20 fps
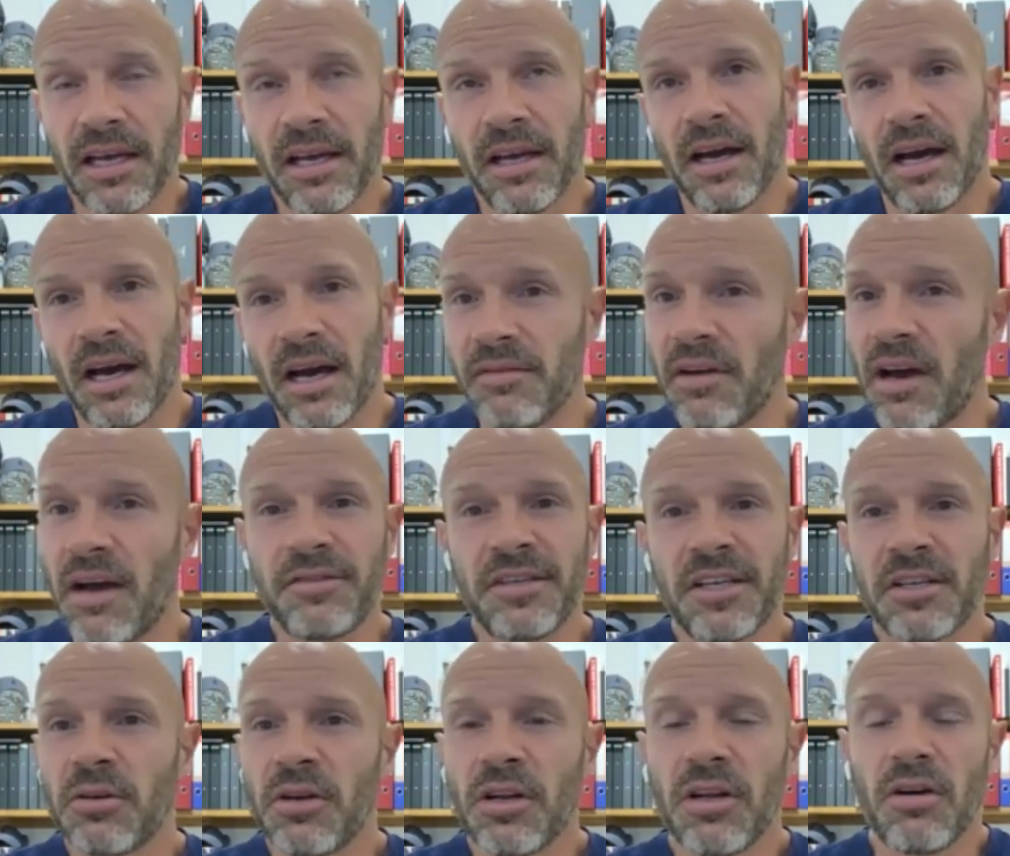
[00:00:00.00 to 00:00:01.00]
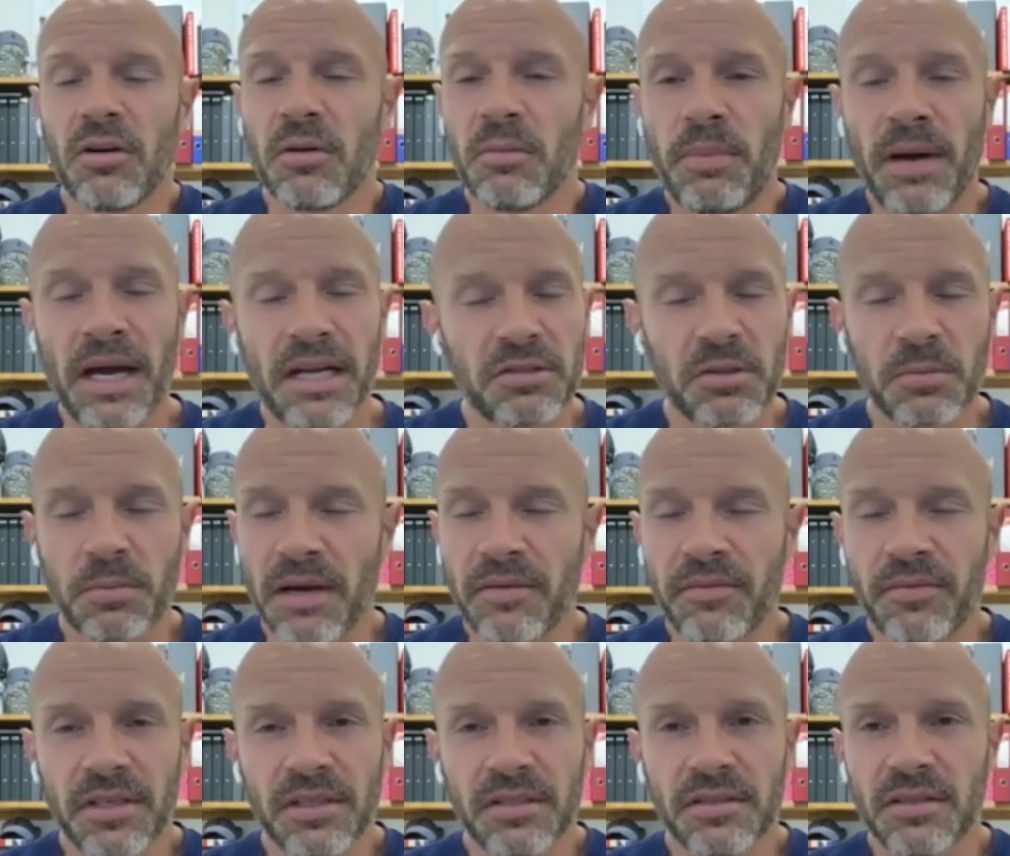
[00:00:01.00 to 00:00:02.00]
I've said all along, Patrick
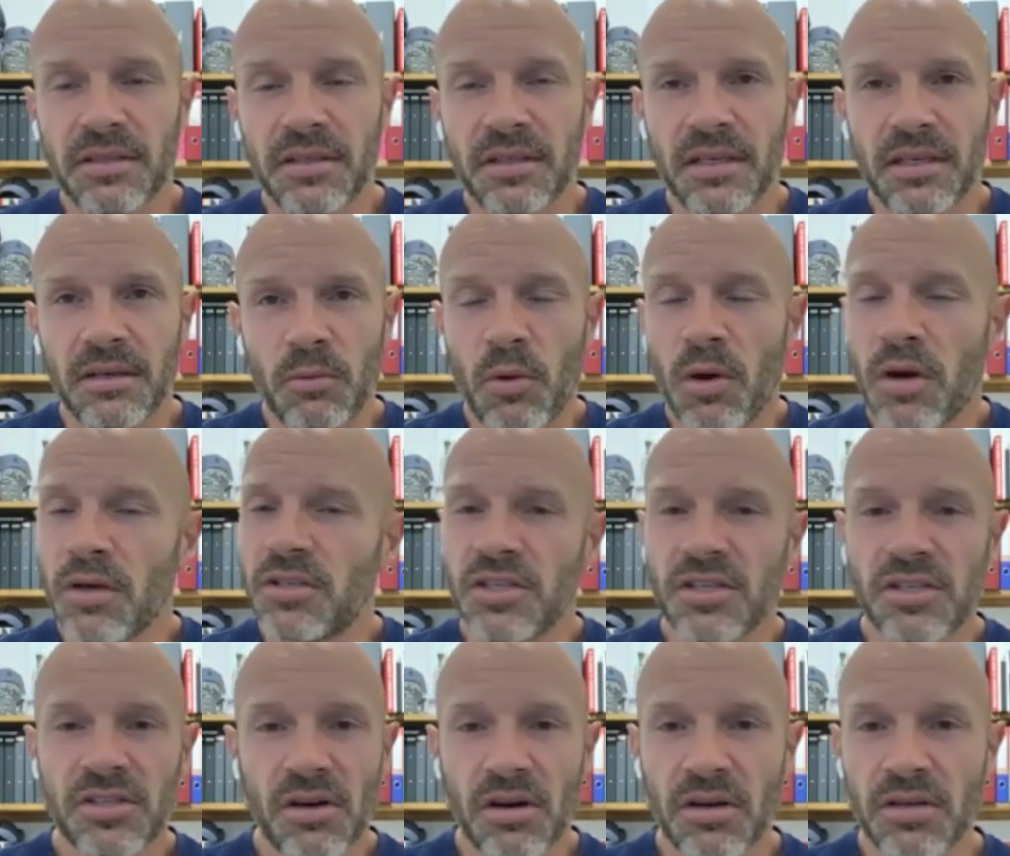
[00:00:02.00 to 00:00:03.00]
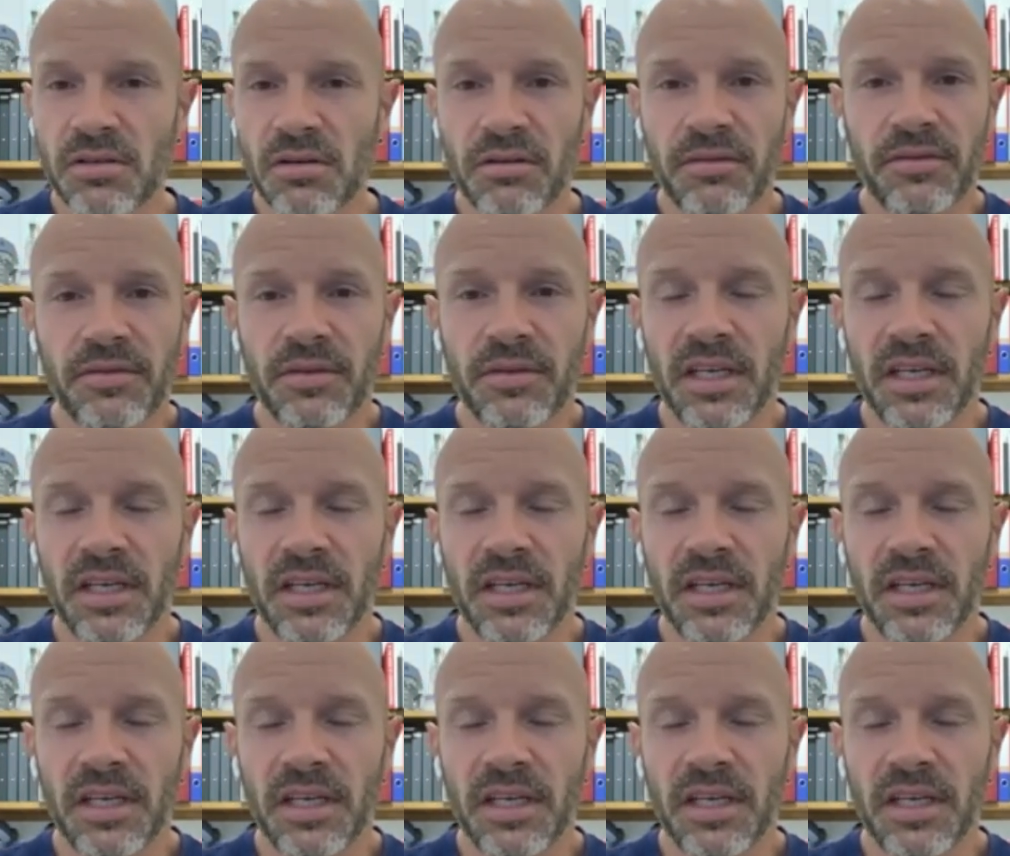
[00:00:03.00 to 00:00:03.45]
Bamford works his socks off.